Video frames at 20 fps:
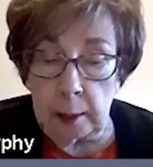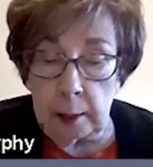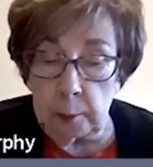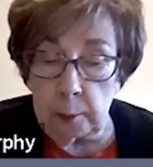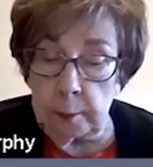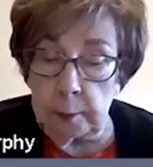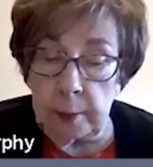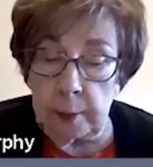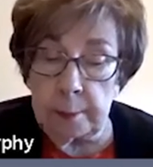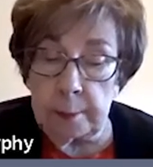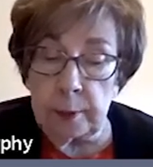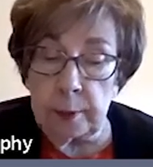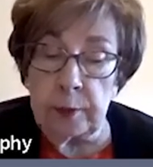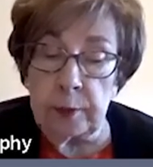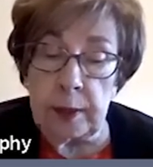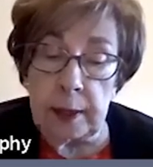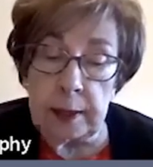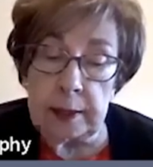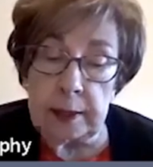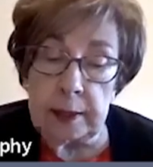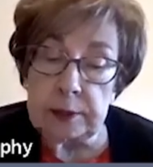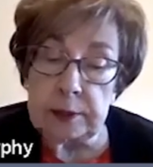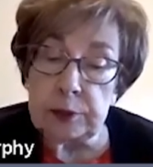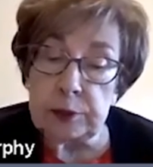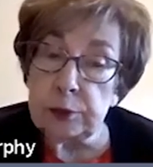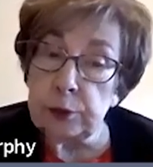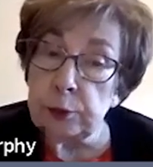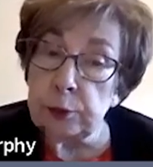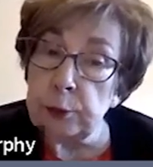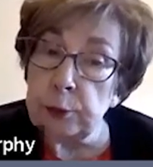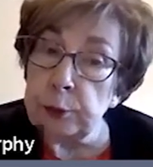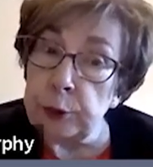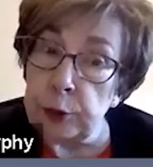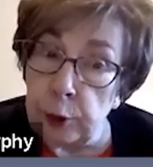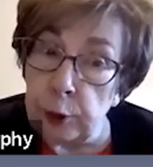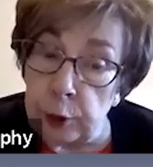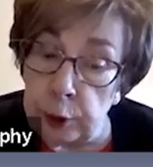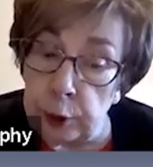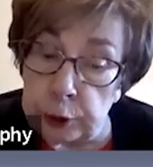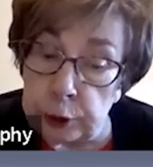remember that it's through
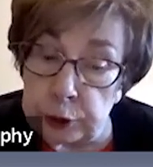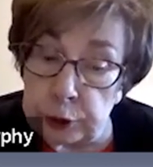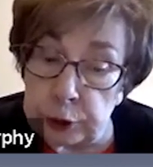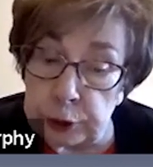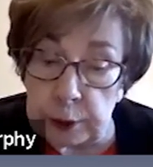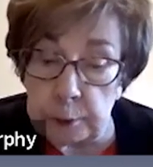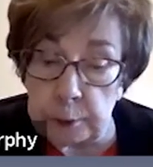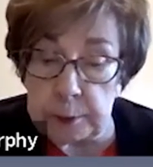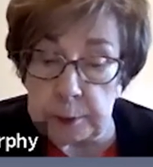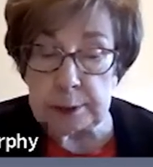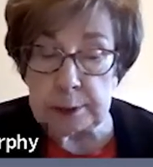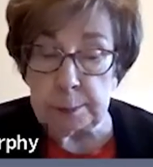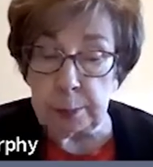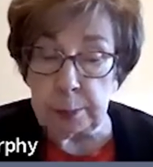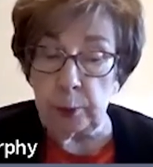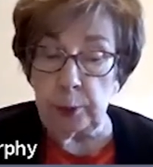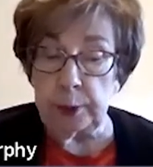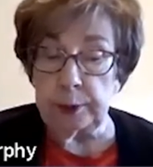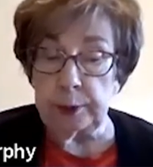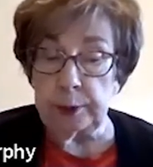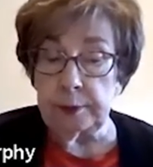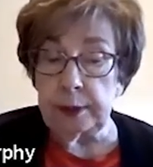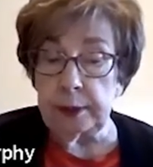your generous support